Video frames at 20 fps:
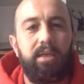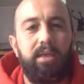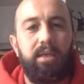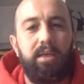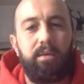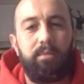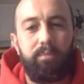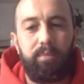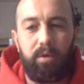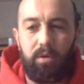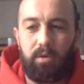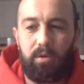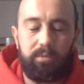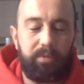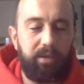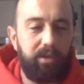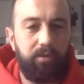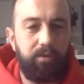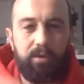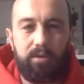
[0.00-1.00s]
Right. But all the
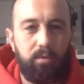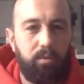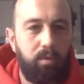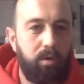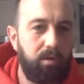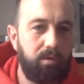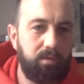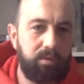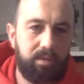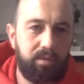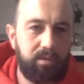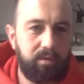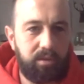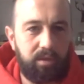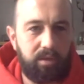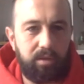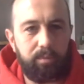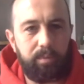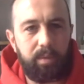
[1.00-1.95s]
way around the world, there's other